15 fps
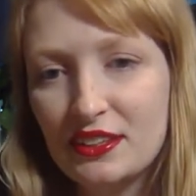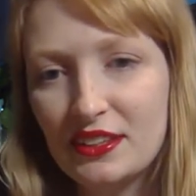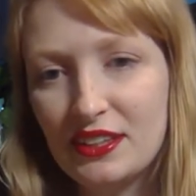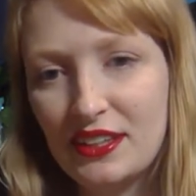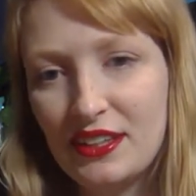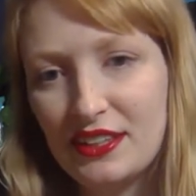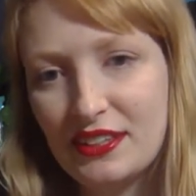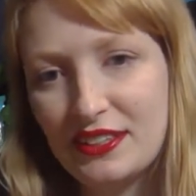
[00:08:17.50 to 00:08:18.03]

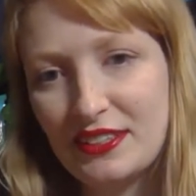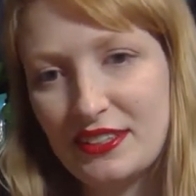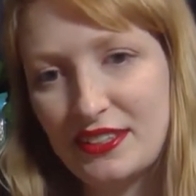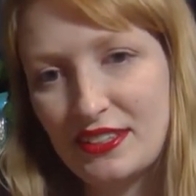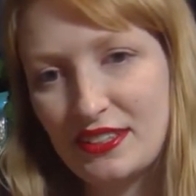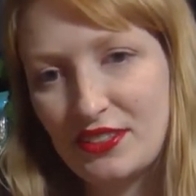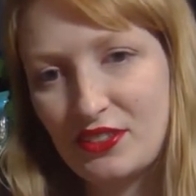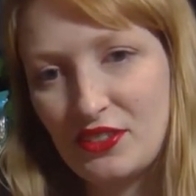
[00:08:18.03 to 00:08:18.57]
and
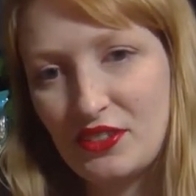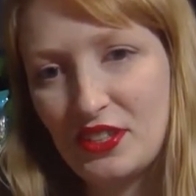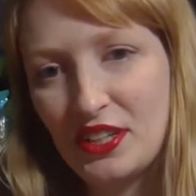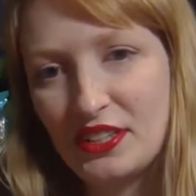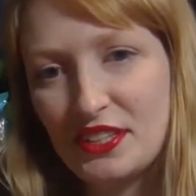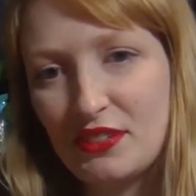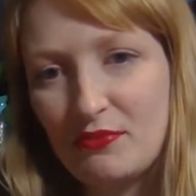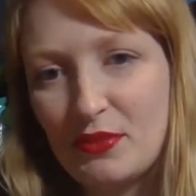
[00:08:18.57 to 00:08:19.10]
good
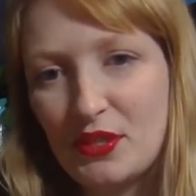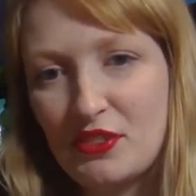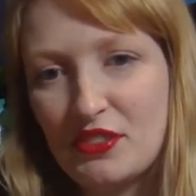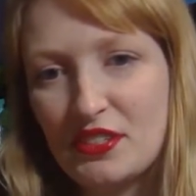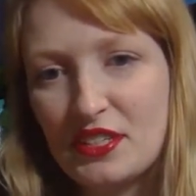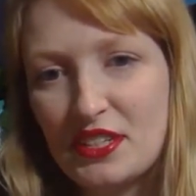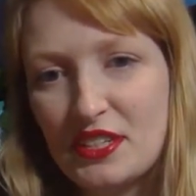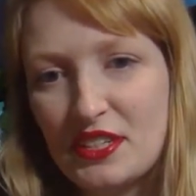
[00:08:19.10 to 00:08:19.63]
lighting, but you can
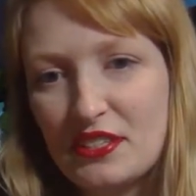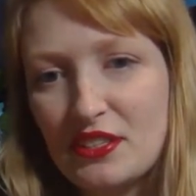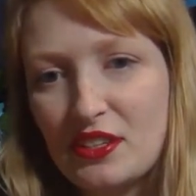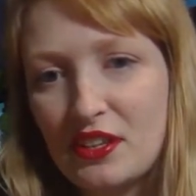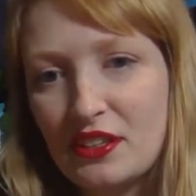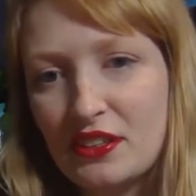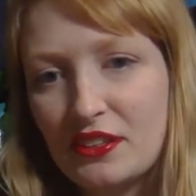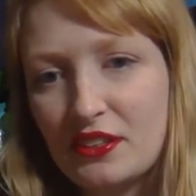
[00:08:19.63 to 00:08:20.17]
see there's
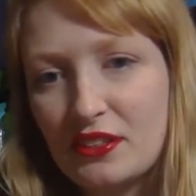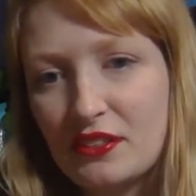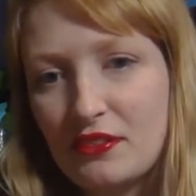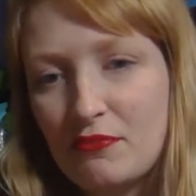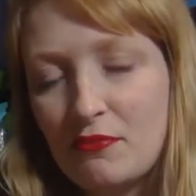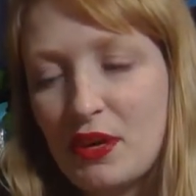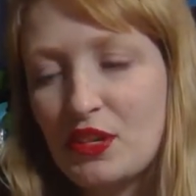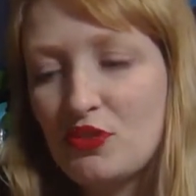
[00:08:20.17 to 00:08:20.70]
none
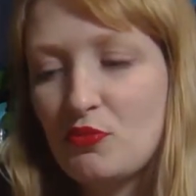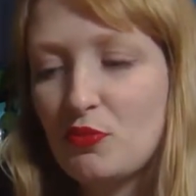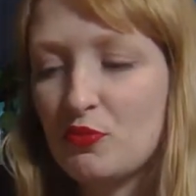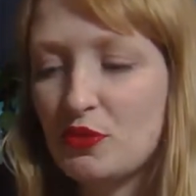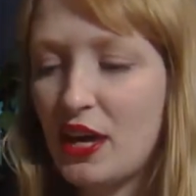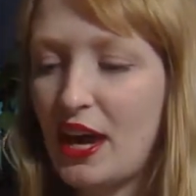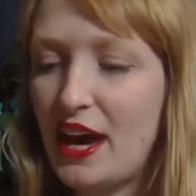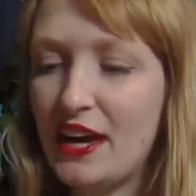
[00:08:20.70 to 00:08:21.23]
measurable
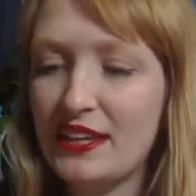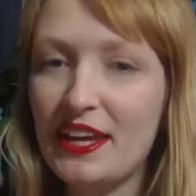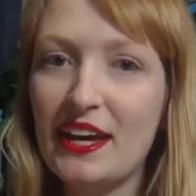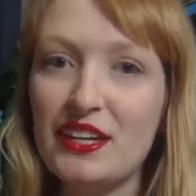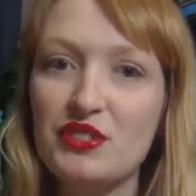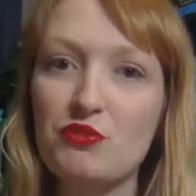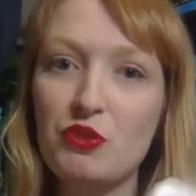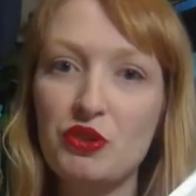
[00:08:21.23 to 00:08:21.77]
there, and that
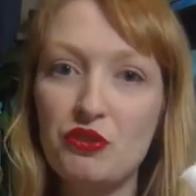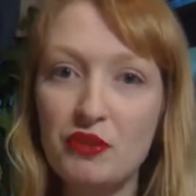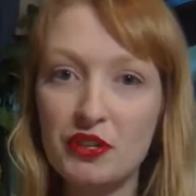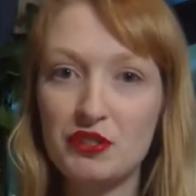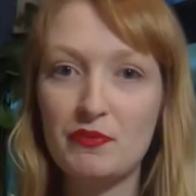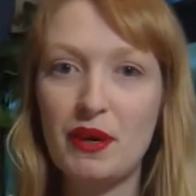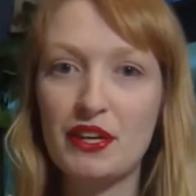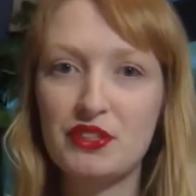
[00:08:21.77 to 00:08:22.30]
is what you
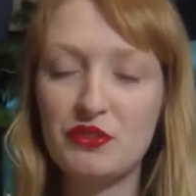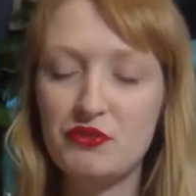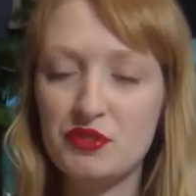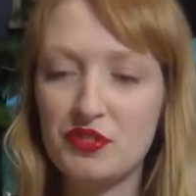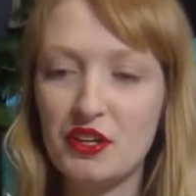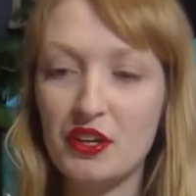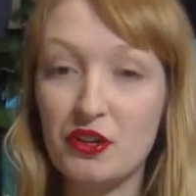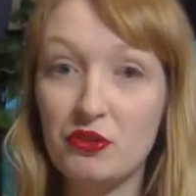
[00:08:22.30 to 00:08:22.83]
expect of a
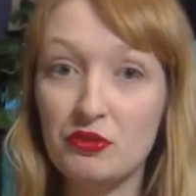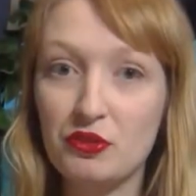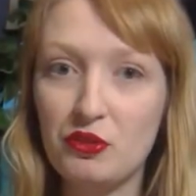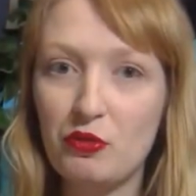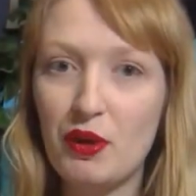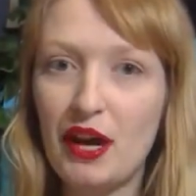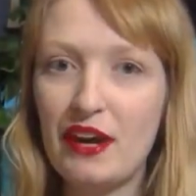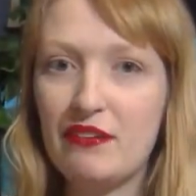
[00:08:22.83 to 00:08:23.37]
cycled
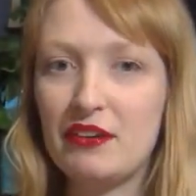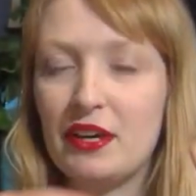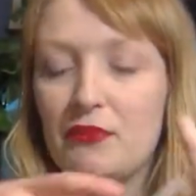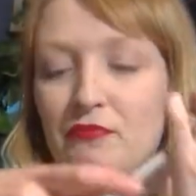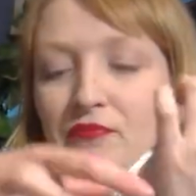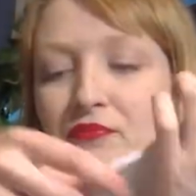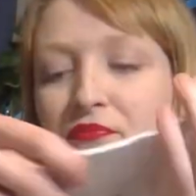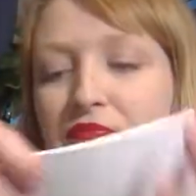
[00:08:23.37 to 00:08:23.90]
aquarium.
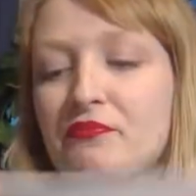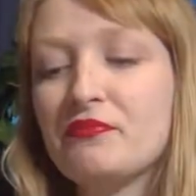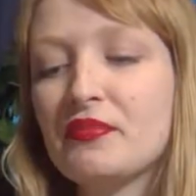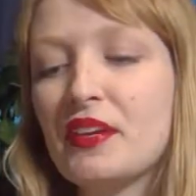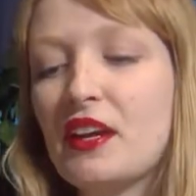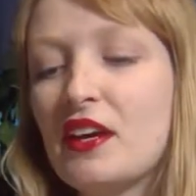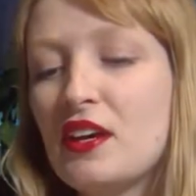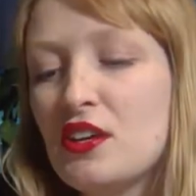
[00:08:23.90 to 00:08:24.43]

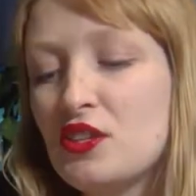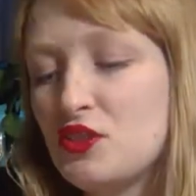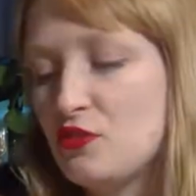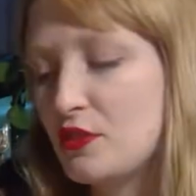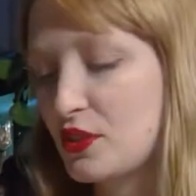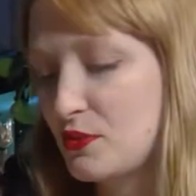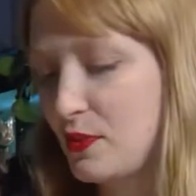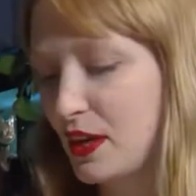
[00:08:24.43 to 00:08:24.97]
So you
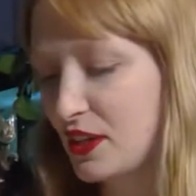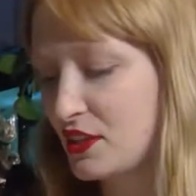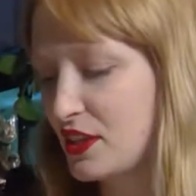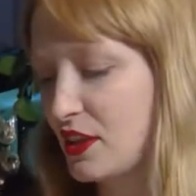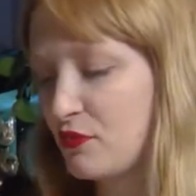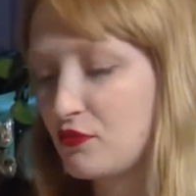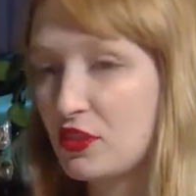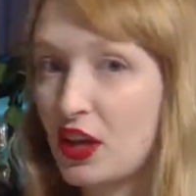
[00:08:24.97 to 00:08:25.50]
expect to
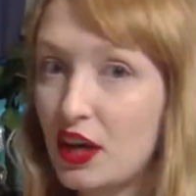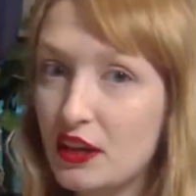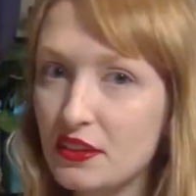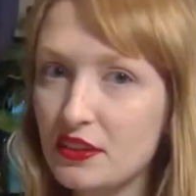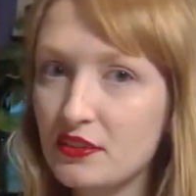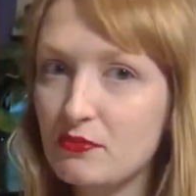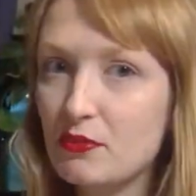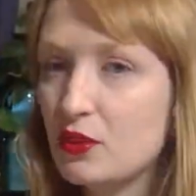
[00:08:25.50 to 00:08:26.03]
have
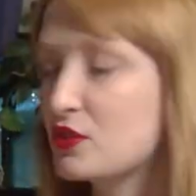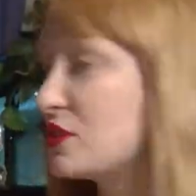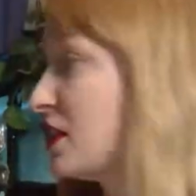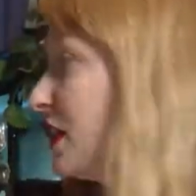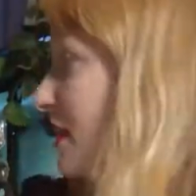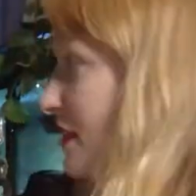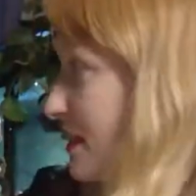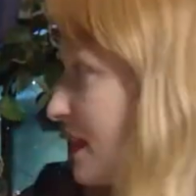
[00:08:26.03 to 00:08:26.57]
none, because
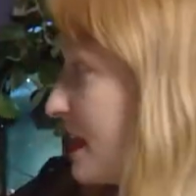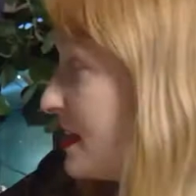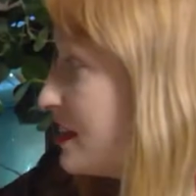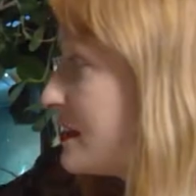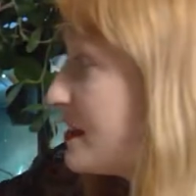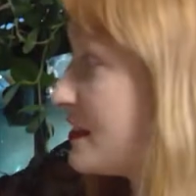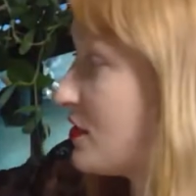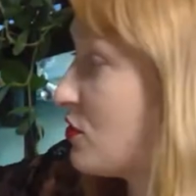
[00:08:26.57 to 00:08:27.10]
it is
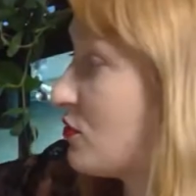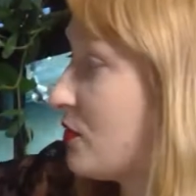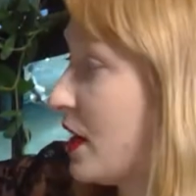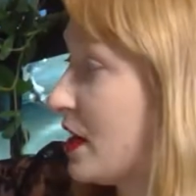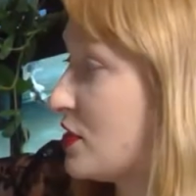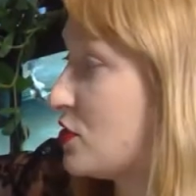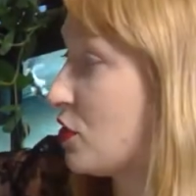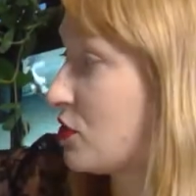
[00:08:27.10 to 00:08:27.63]
still
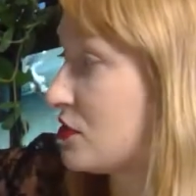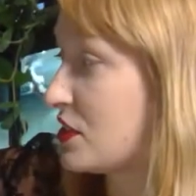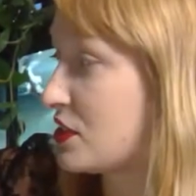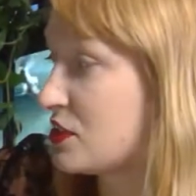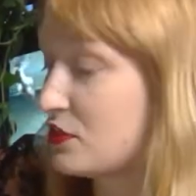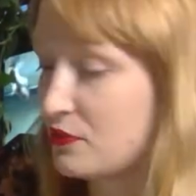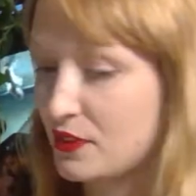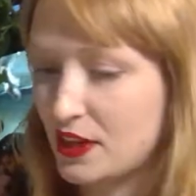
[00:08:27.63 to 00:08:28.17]
very toxic to
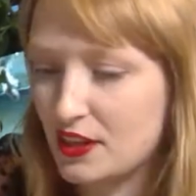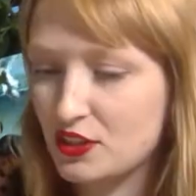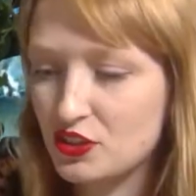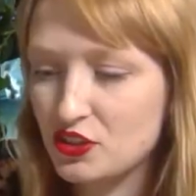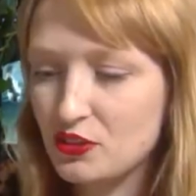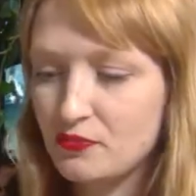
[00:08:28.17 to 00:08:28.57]
fish.